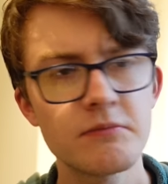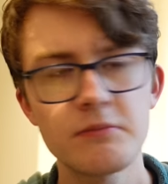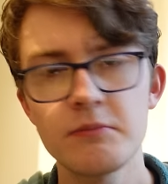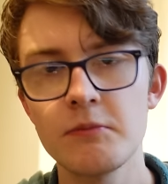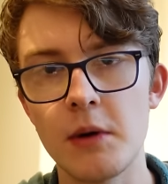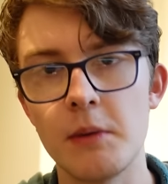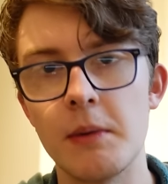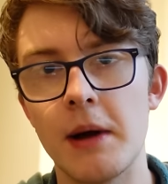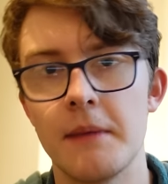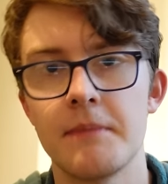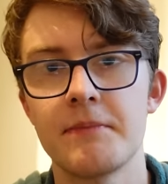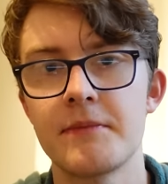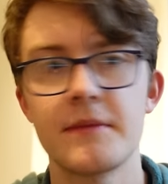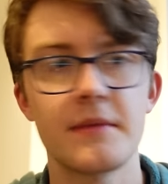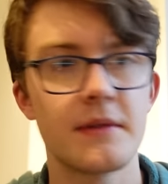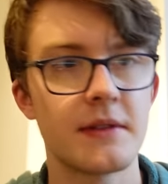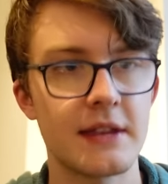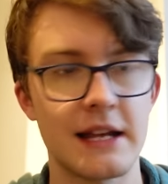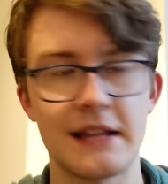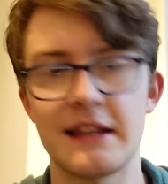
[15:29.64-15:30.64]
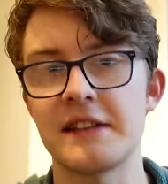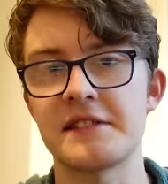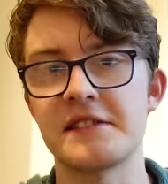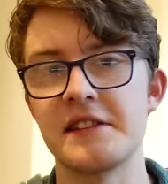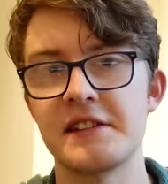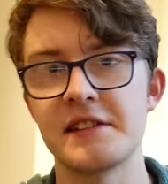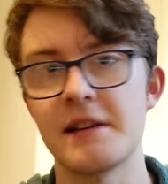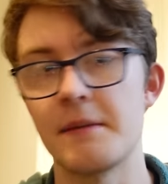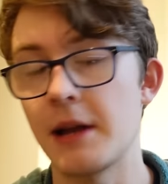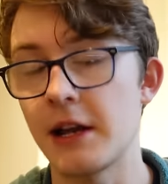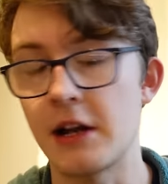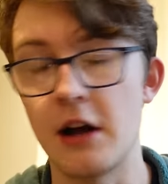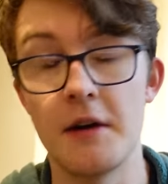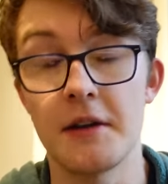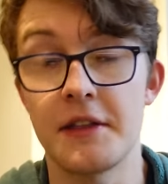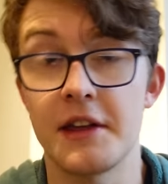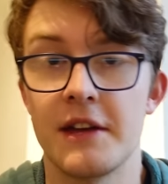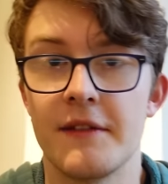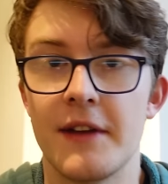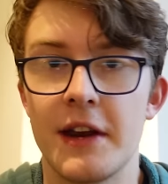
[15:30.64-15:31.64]
Well, that's an example. I can't
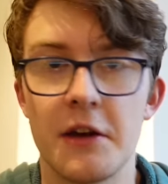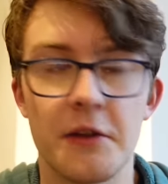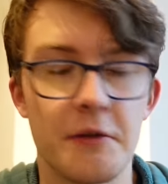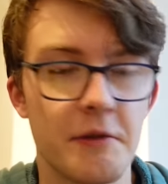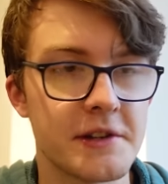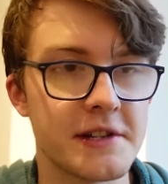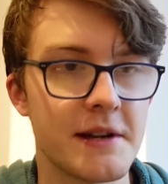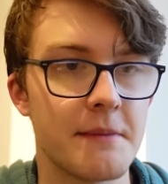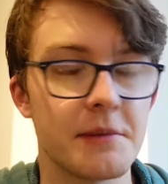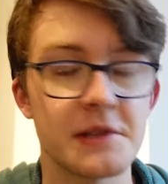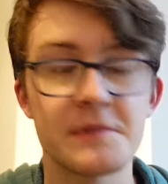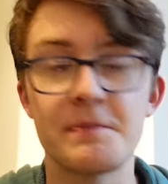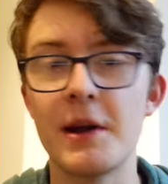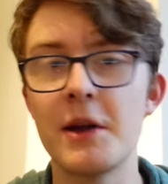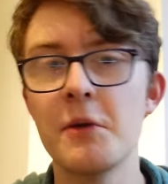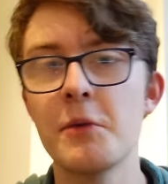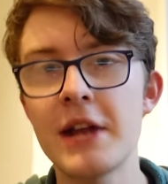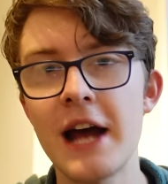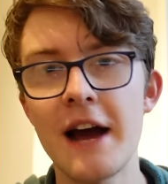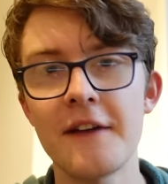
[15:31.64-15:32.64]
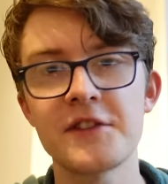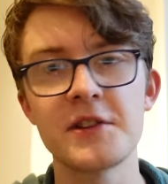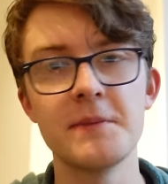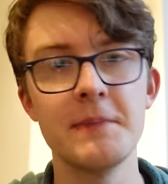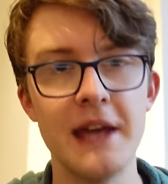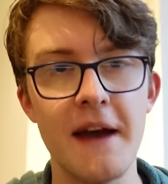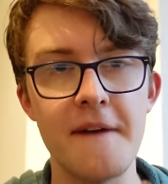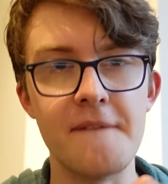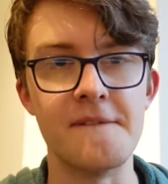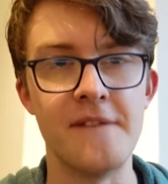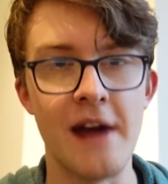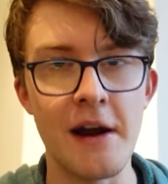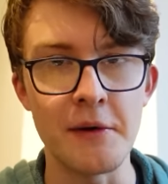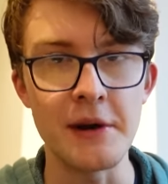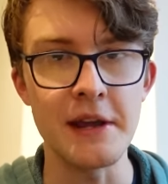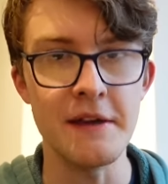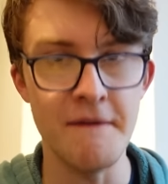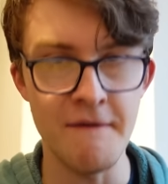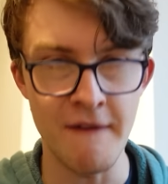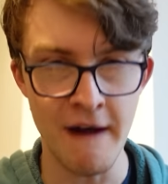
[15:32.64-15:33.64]
think of any other examples. But it would have to be a
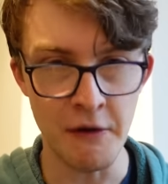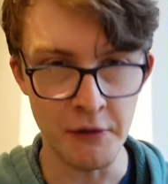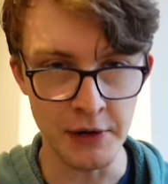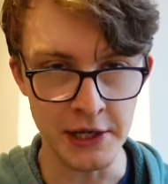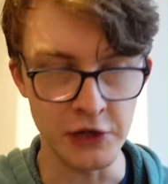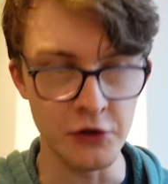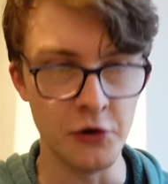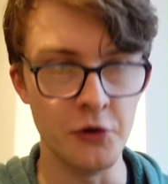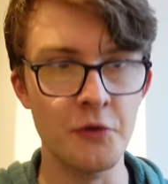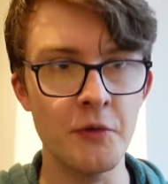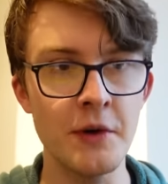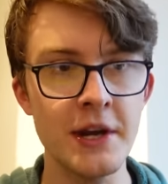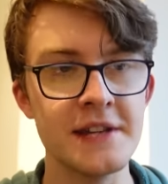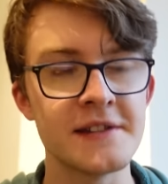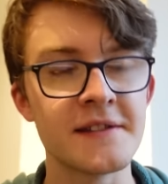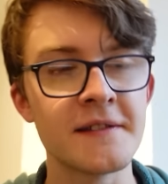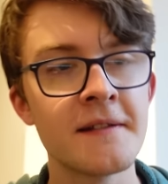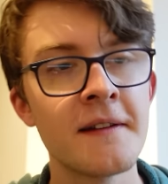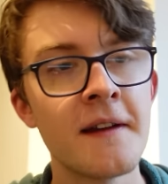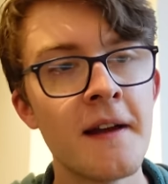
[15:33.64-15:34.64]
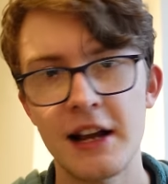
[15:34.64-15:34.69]
very, very good reason.